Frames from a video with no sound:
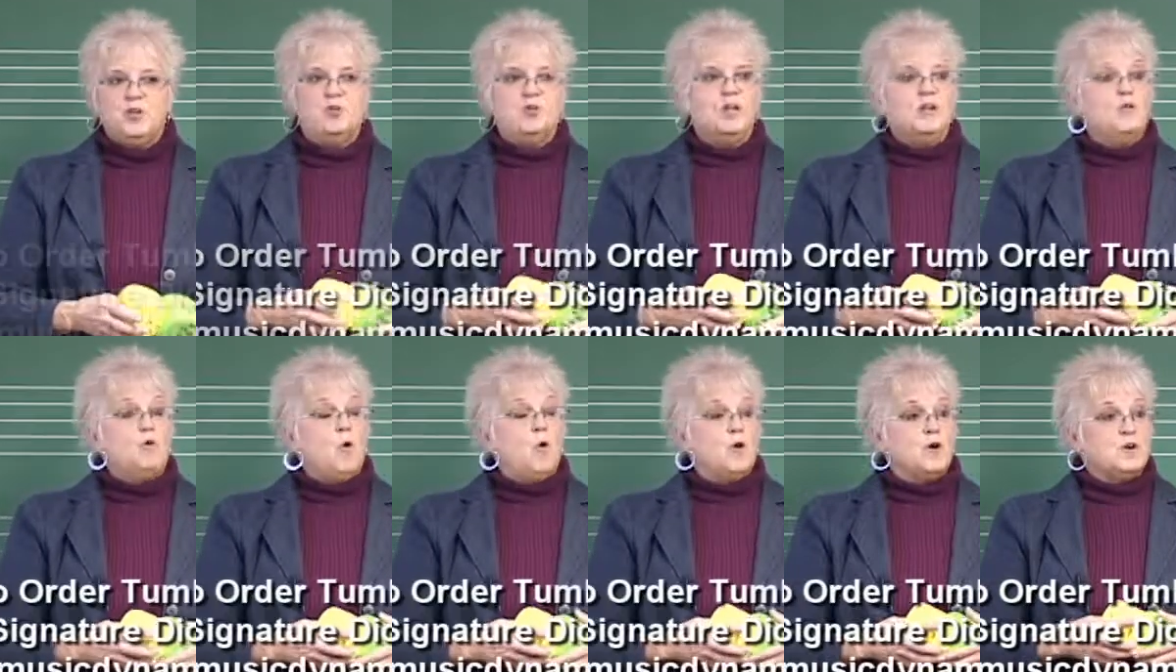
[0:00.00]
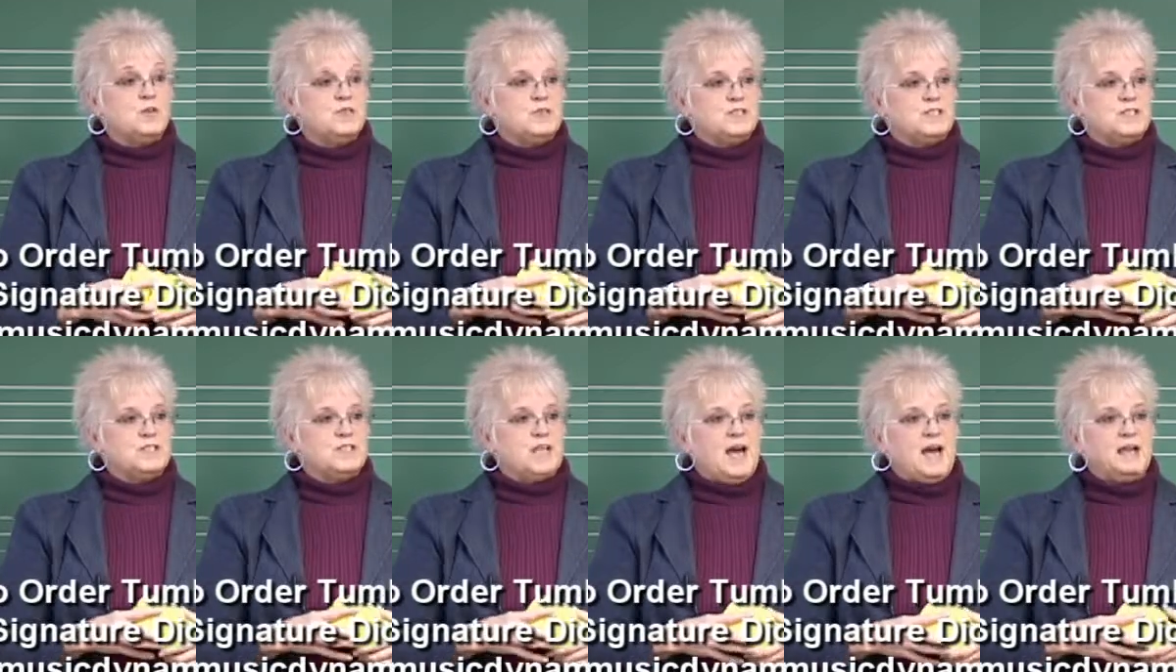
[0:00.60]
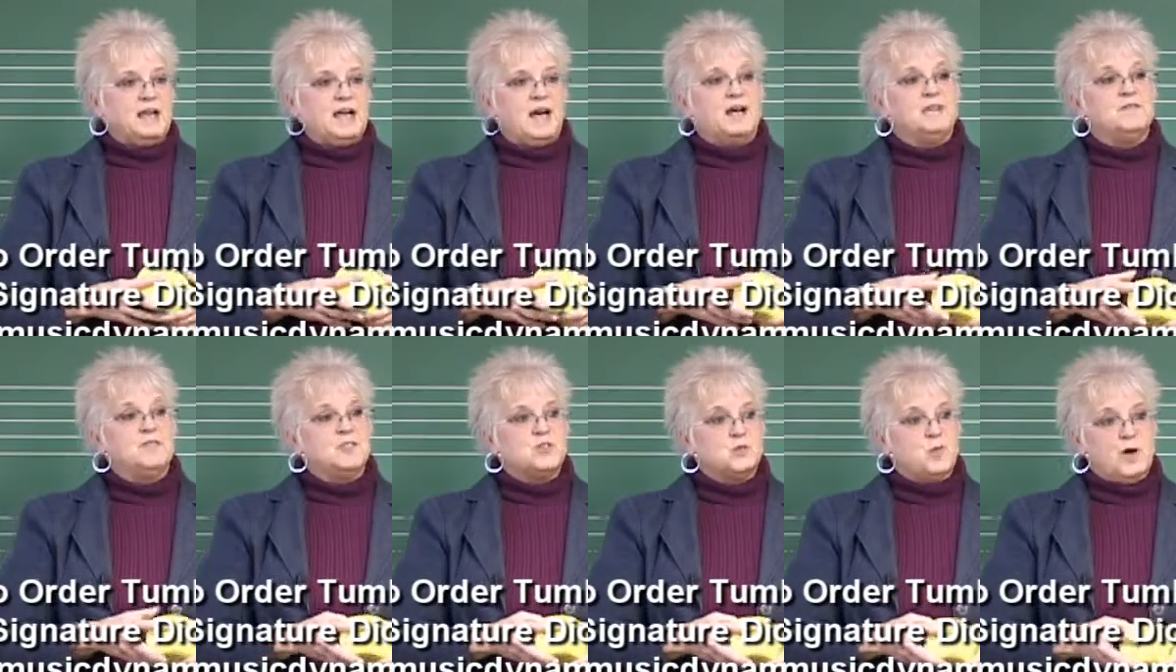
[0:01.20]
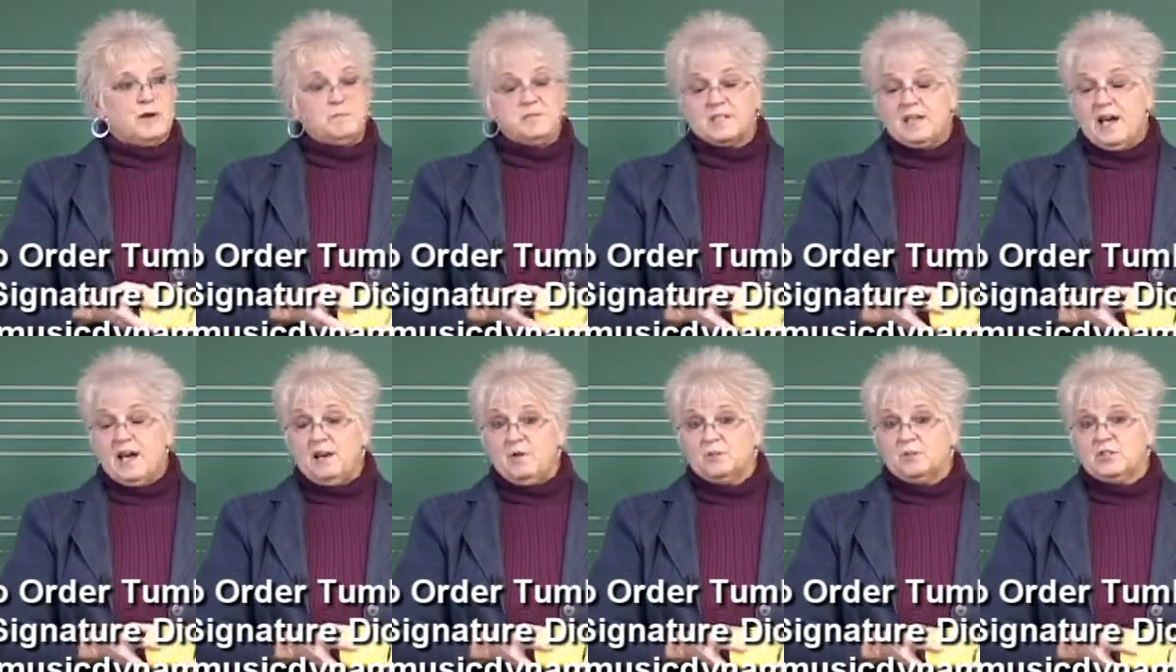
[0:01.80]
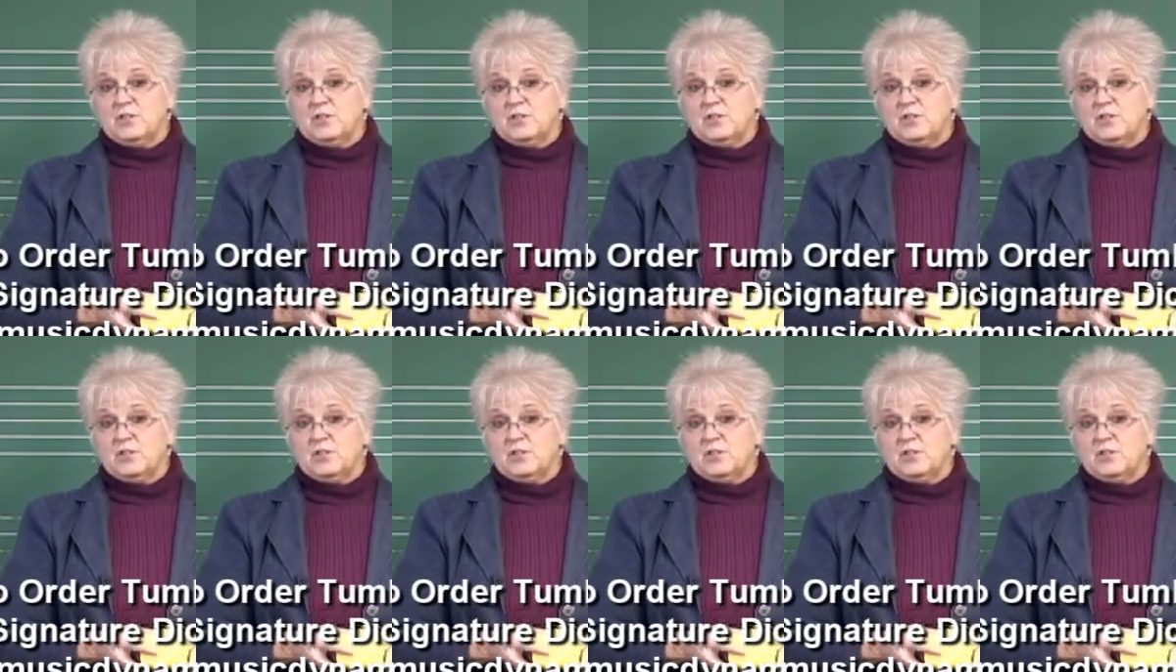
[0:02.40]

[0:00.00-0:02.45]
You can order this set on this website,